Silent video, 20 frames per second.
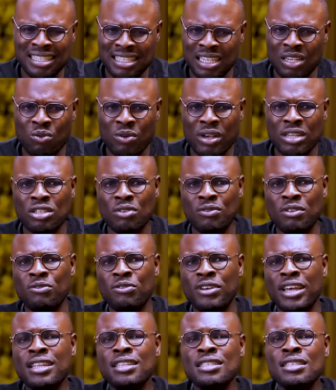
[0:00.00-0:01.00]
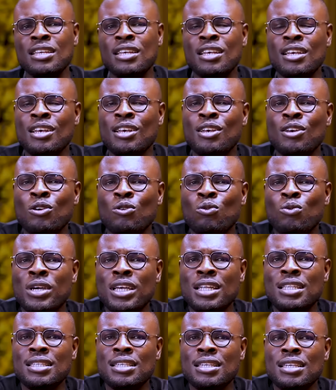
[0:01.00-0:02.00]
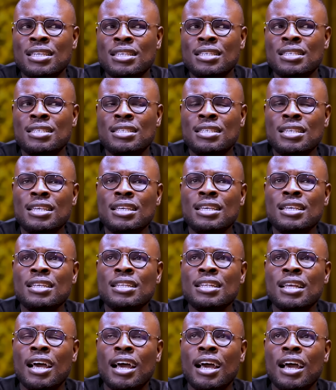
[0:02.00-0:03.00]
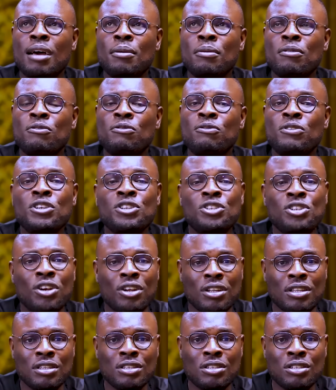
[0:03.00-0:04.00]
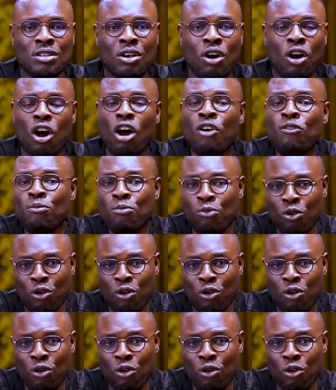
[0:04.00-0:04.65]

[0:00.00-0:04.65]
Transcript: sequence of events with seeing visions of